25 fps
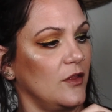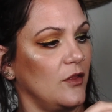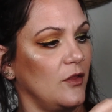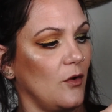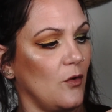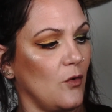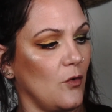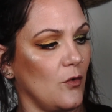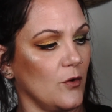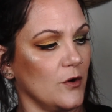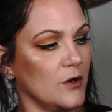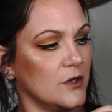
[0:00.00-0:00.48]
the
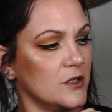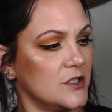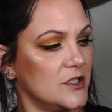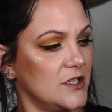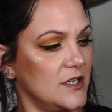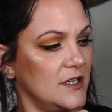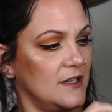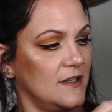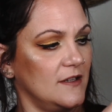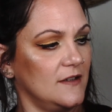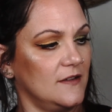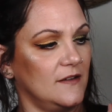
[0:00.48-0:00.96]

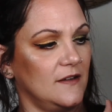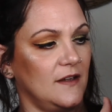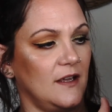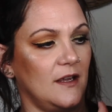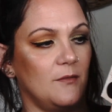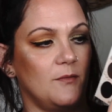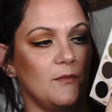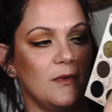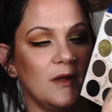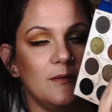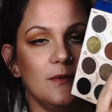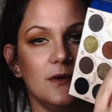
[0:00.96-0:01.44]
oranges.
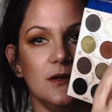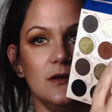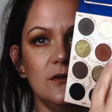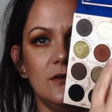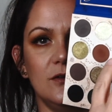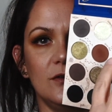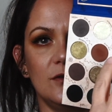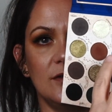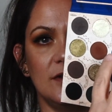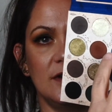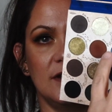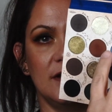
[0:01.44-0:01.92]
Like maybe I'll
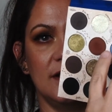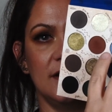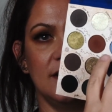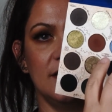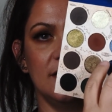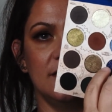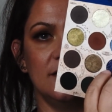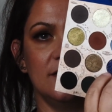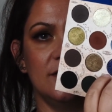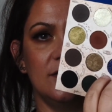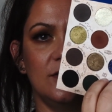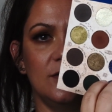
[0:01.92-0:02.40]
do these